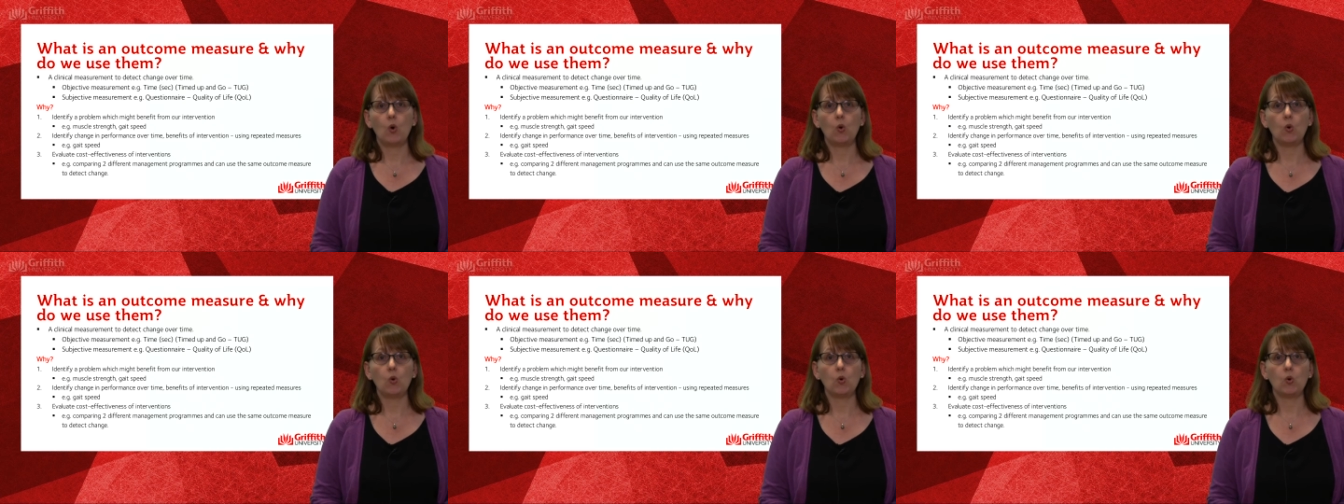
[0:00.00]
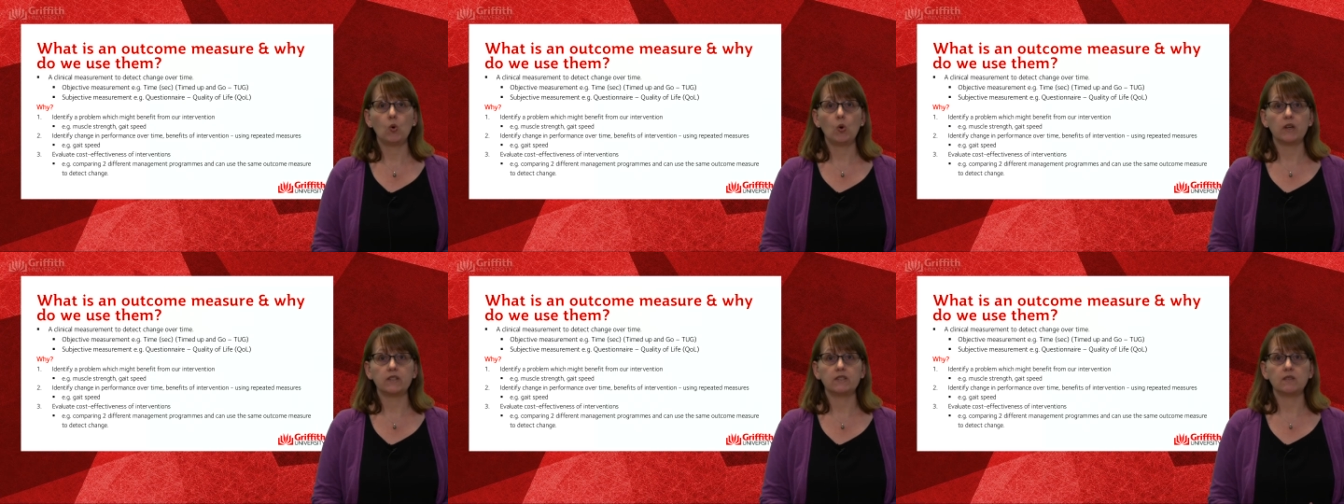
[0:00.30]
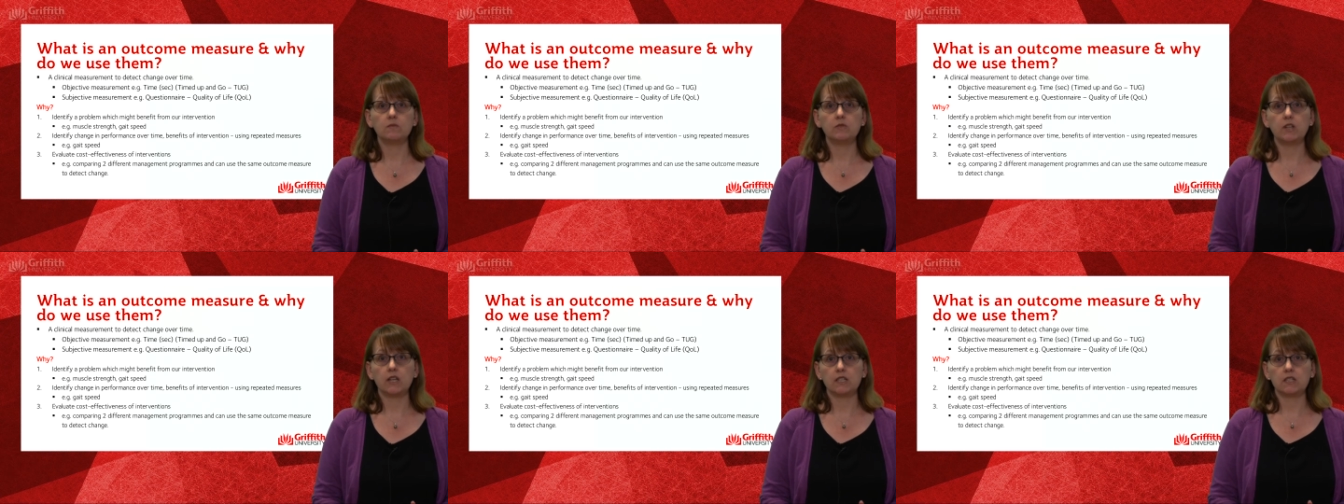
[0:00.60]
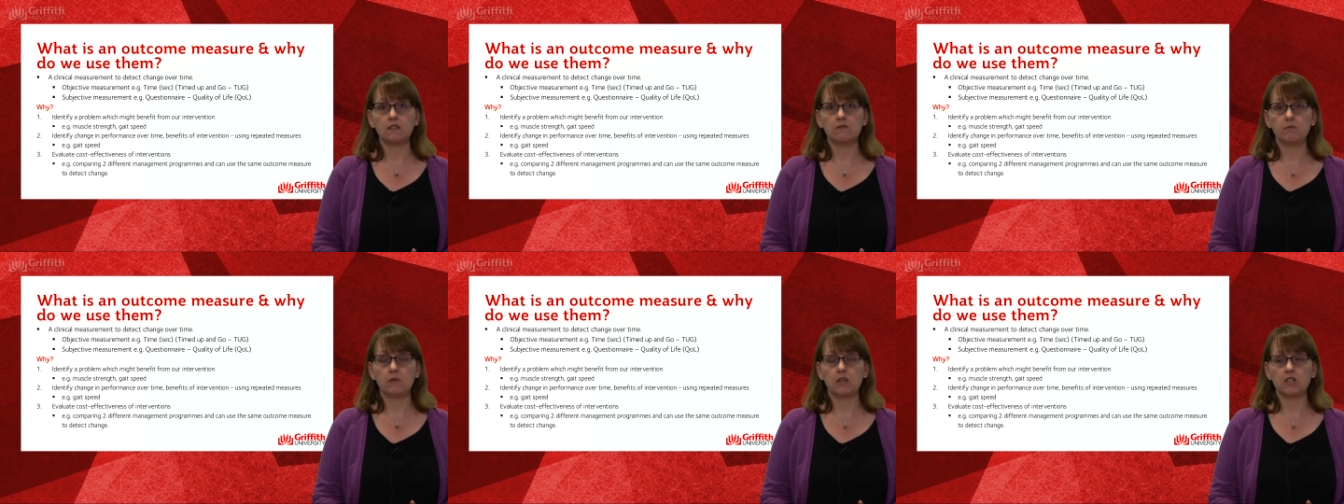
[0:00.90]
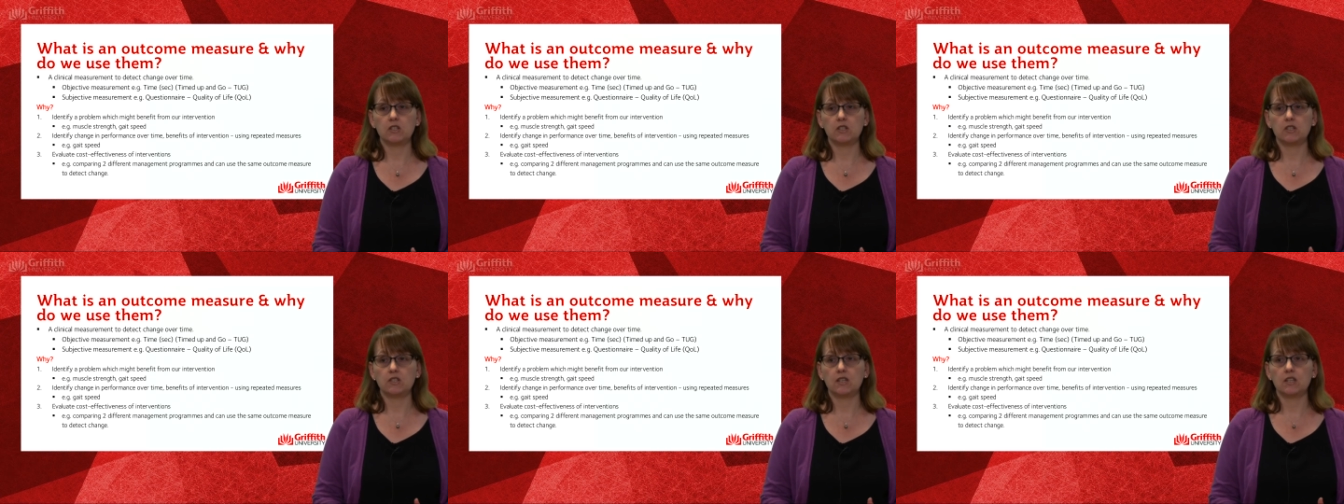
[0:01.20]
or a subjective
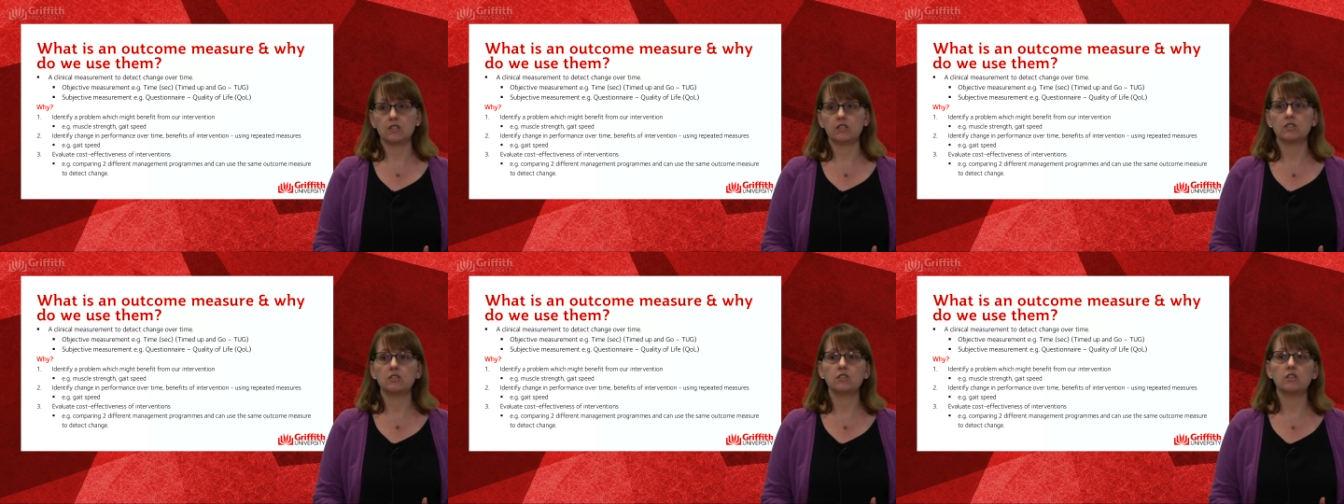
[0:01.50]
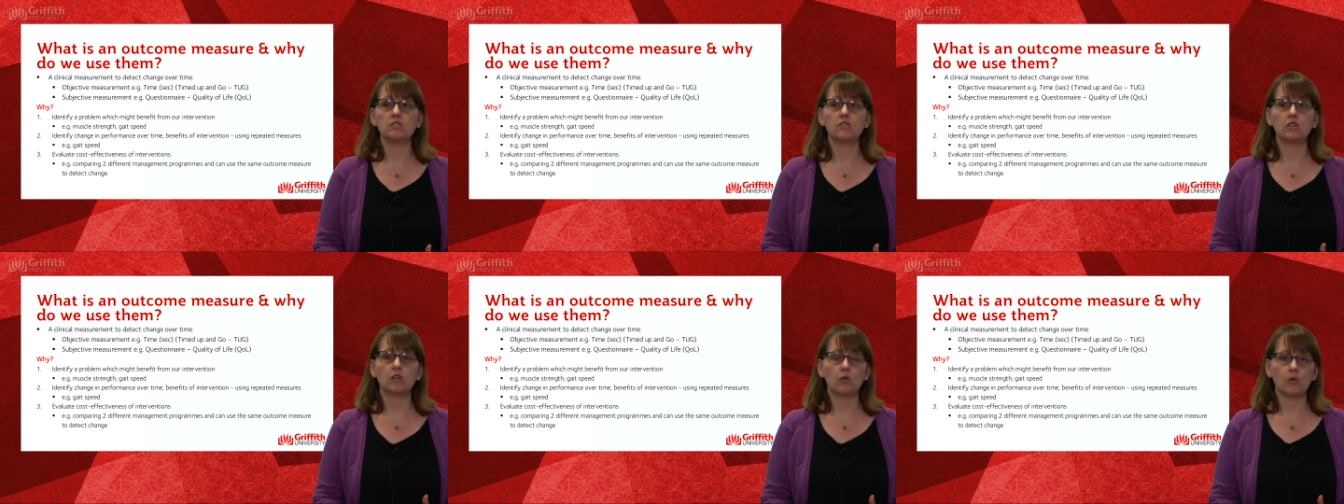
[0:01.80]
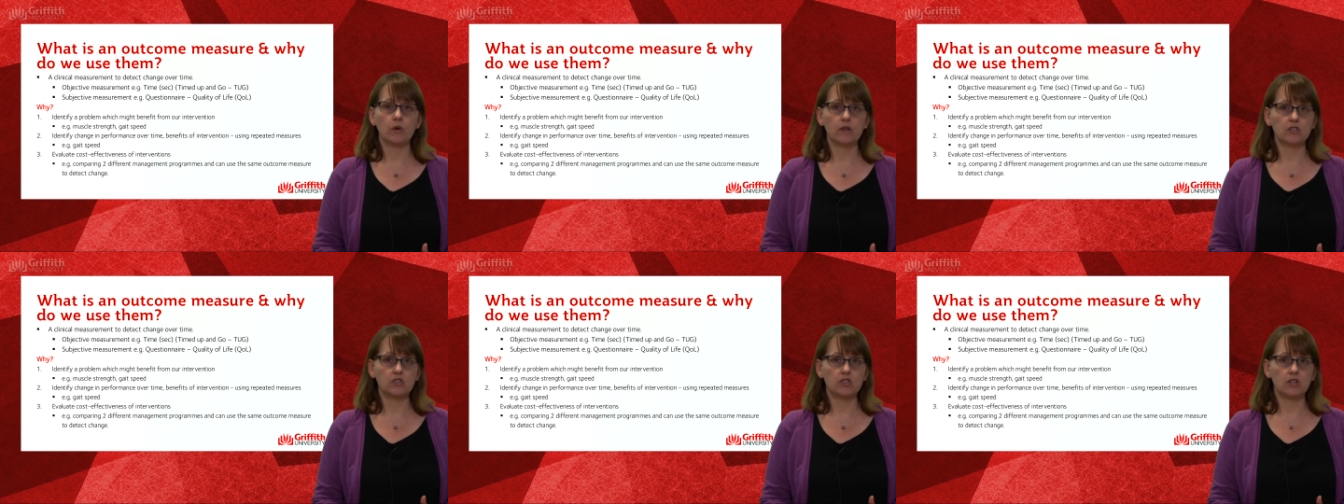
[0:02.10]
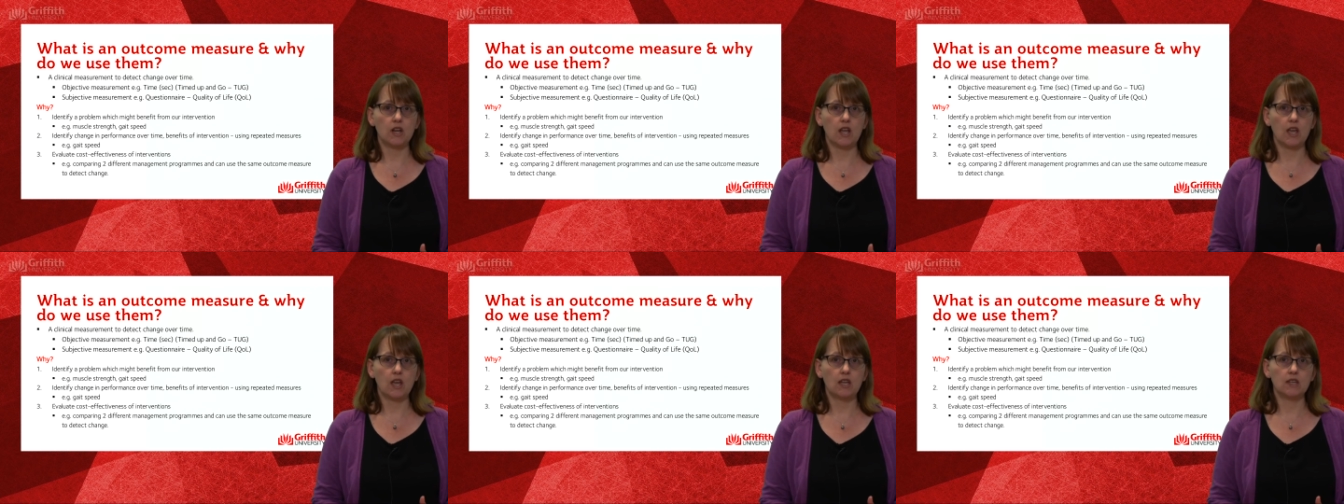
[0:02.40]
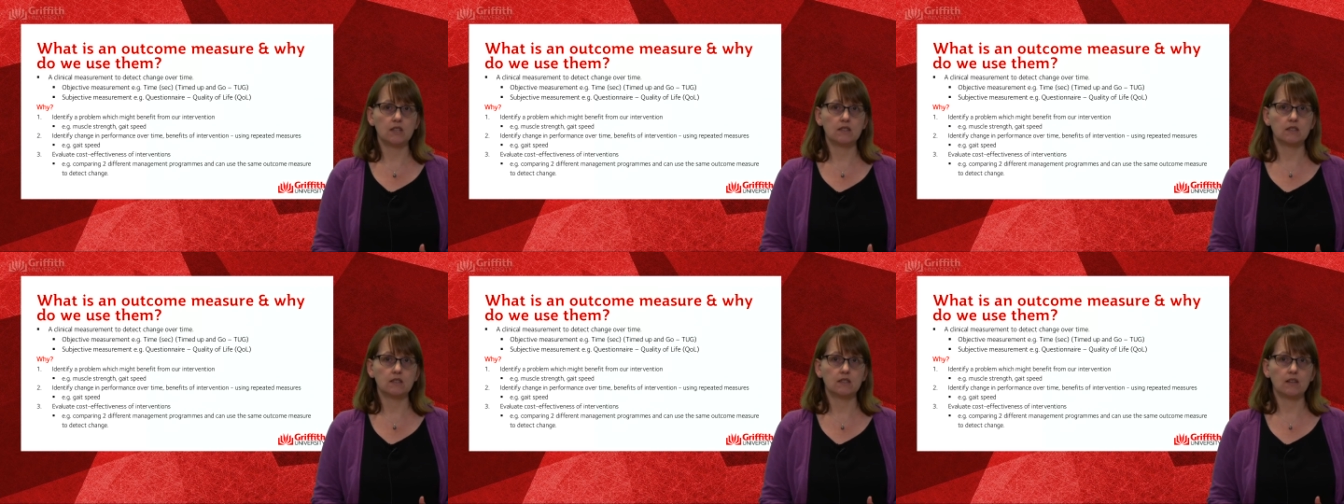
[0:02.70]
measure such as using
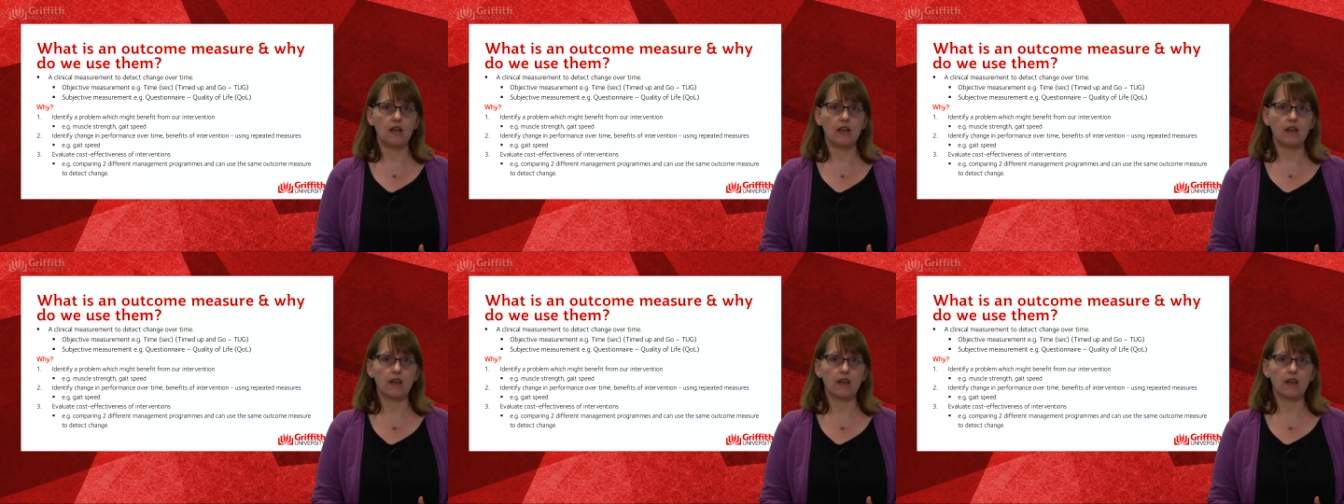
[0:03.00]
questionnaires